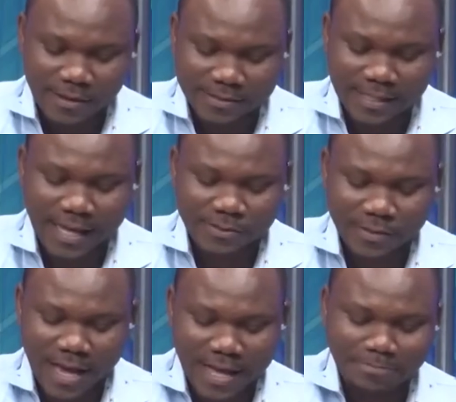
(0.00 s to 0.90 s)
our sons,
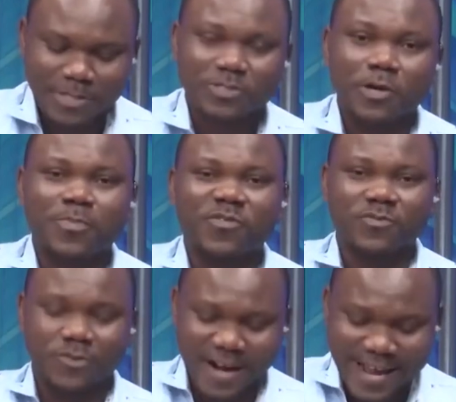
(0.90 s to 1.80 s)
we are Archbishop of
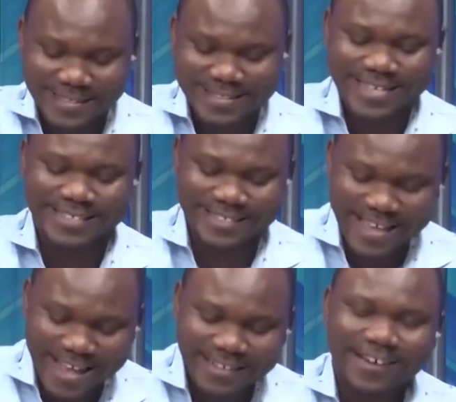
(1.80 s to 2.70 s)
Great
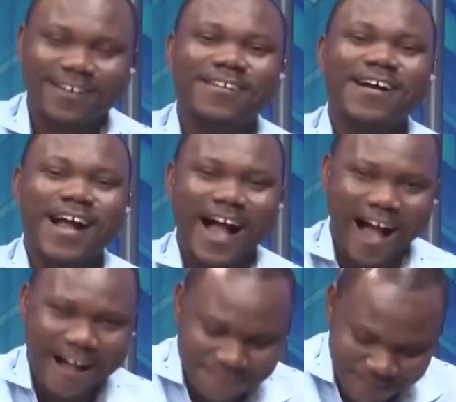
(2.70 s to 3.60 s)
Eternal
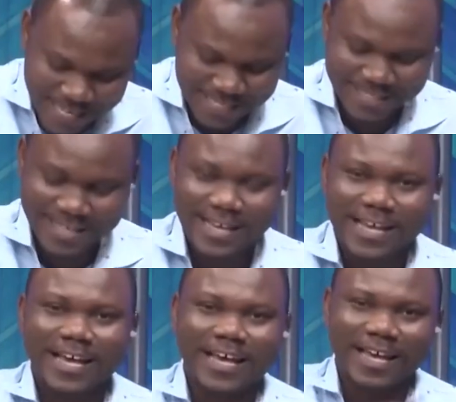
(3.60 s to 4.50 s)
Harvest
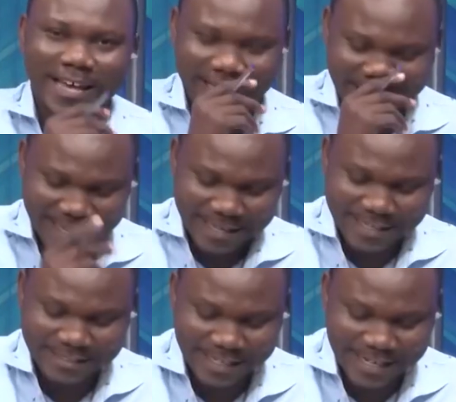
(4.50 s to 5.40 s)

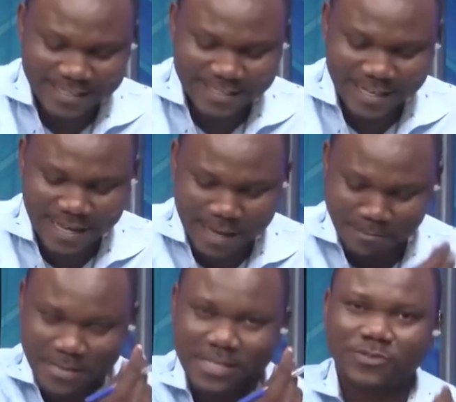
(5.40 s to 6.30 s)
International
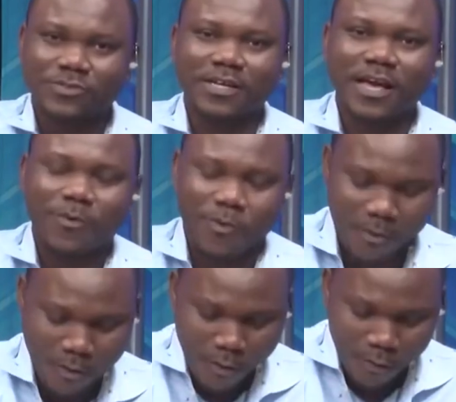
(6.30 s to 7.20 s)
Ministry.
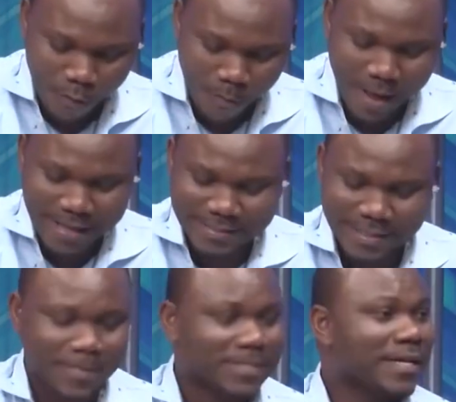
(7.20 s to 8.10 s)
Ewo
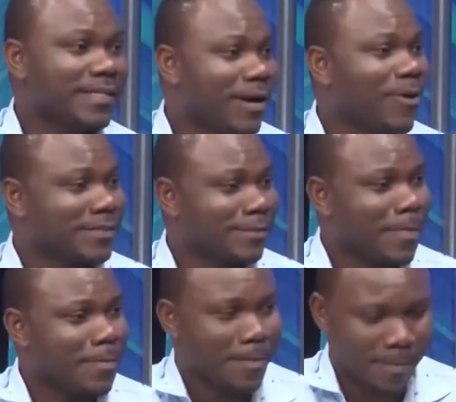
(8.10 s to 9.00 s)
Kumasi, I say that was a
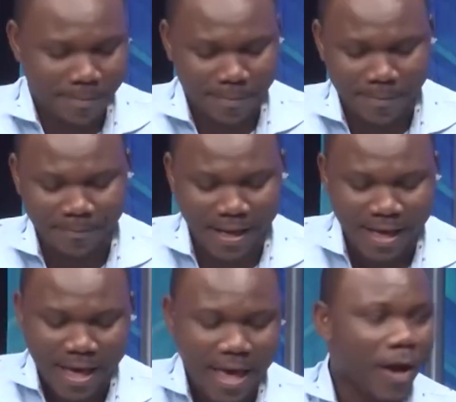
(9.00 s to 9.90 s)
papa.
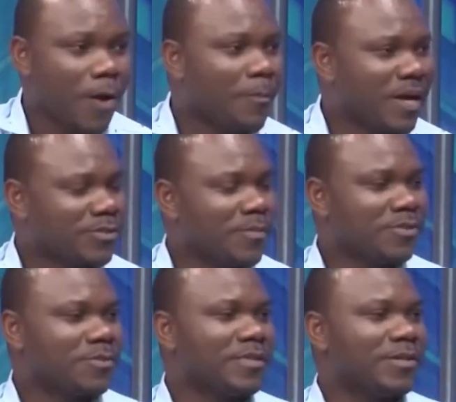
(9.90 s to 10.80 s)

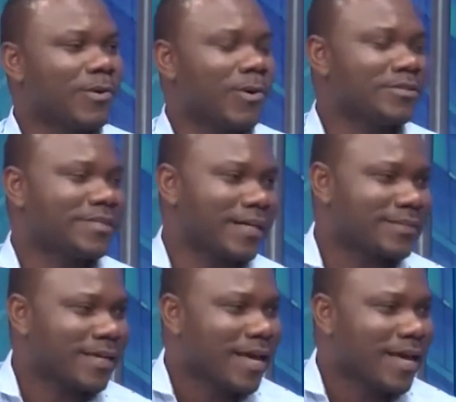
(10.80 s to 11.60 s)
Patro to me, the contact